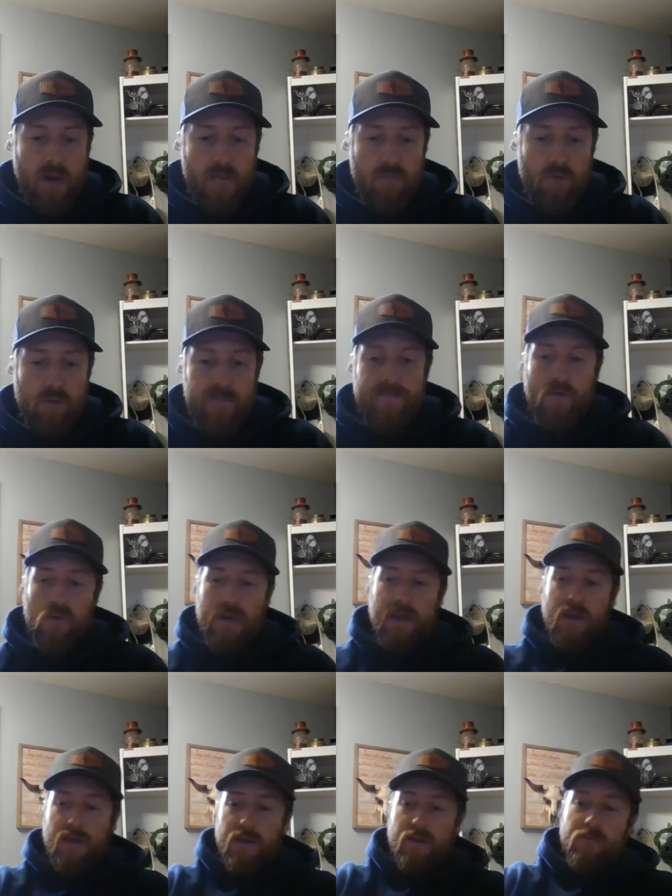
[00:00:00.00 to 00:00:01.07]
I'm really
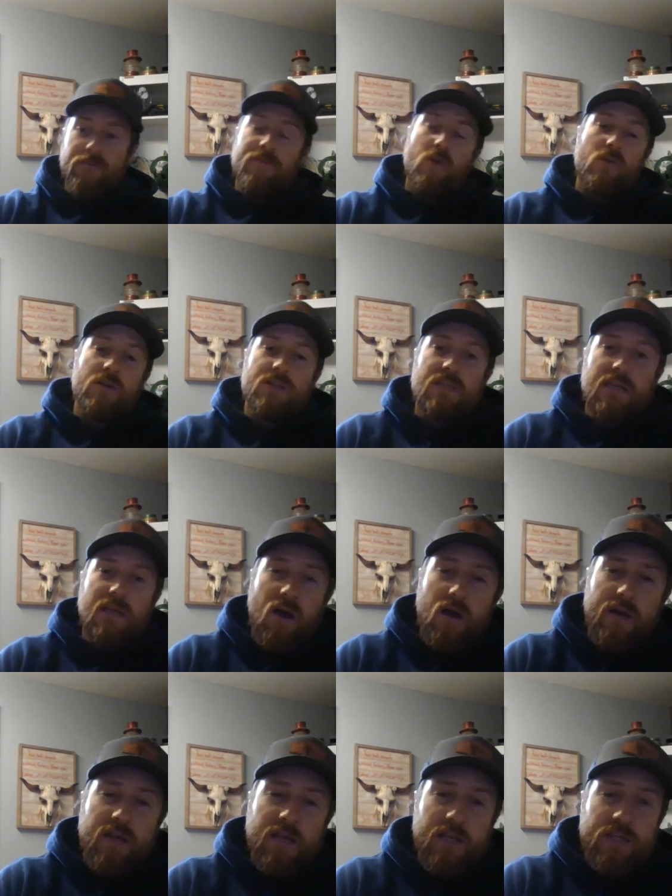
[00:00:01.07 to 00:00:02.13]
focusing
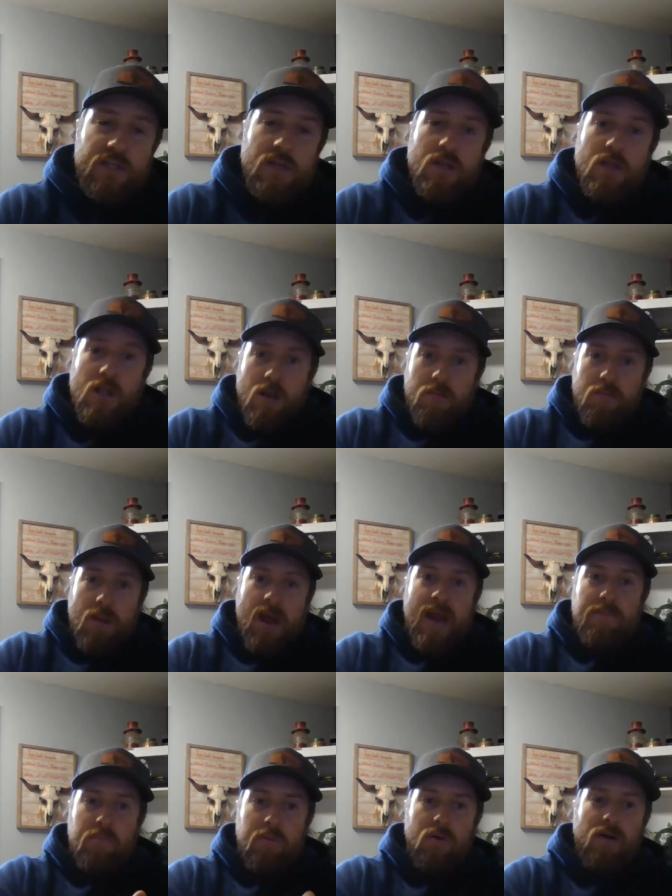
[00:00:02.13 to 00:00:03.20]
on is
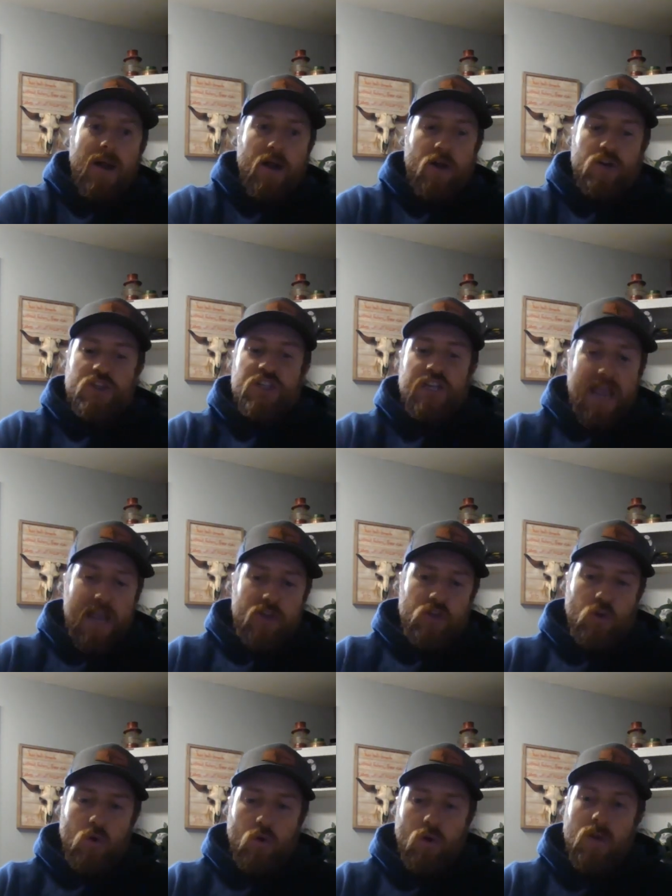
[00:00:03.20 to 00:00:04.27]
my prayer
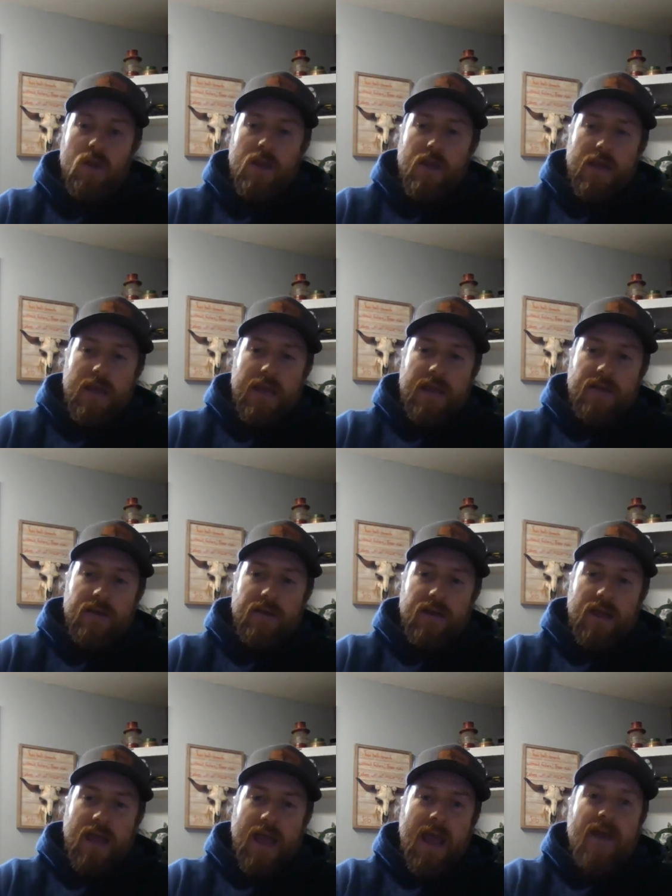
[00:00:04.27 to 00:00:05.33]
schedule and
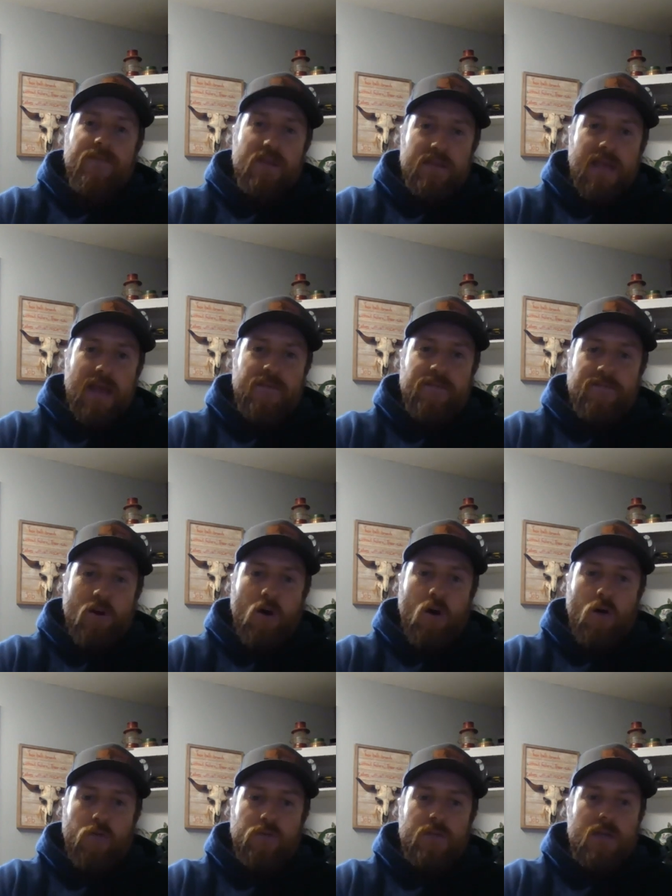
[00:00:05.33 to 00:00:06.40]
having that
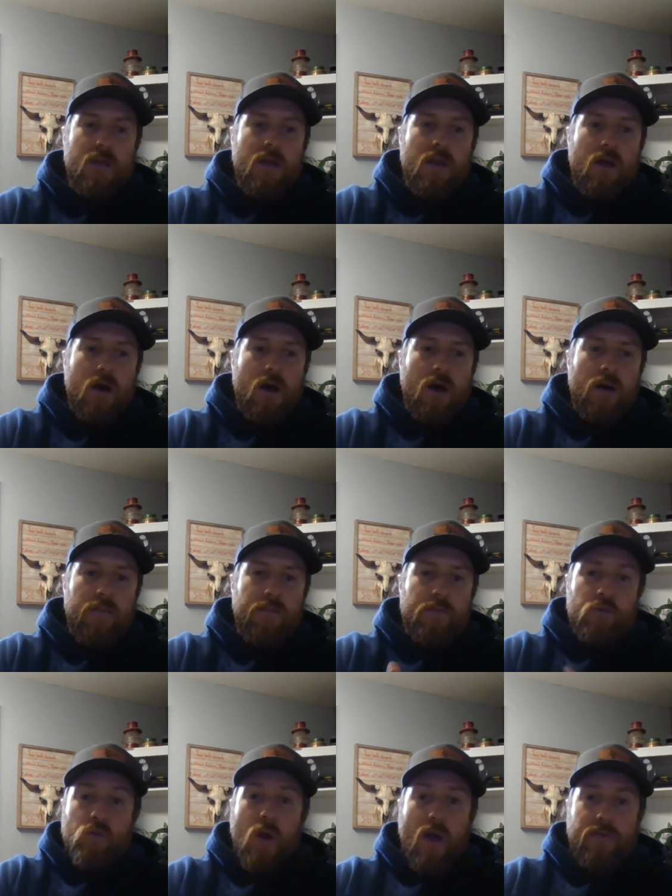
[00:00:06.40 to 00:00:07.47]
vault
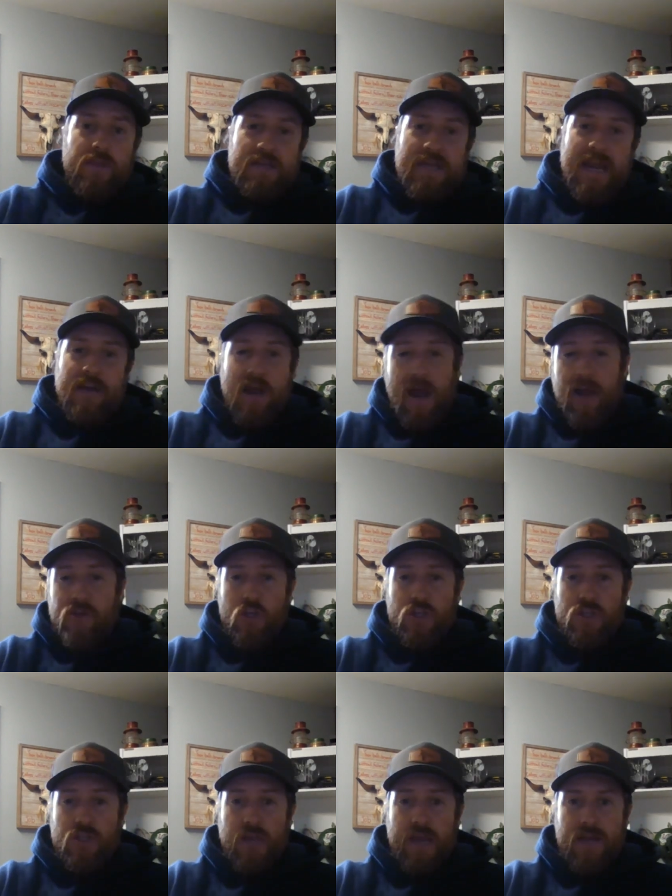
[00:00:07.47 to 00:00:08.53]
throughout the day, not
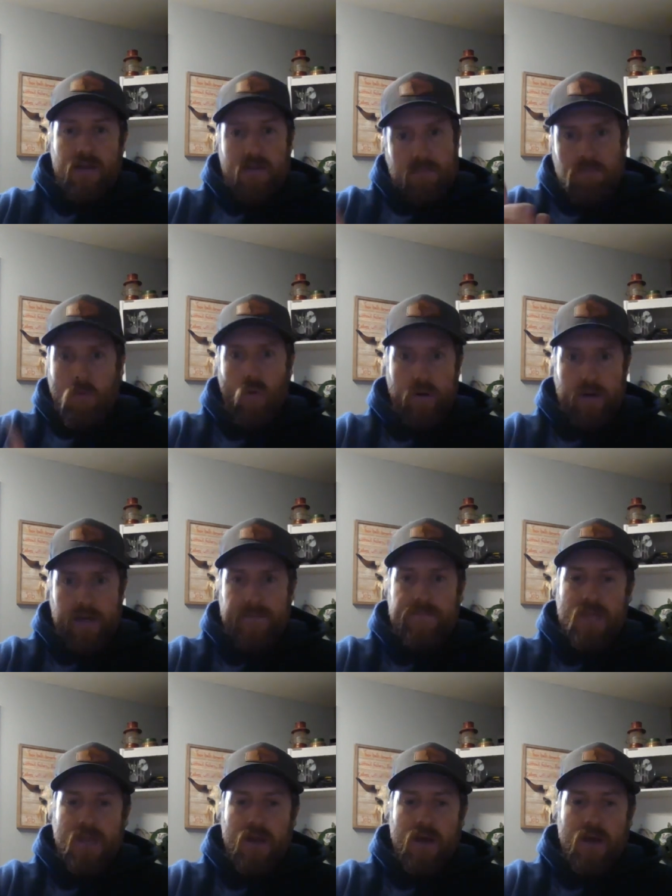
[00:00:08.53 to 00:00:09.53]
just like morning.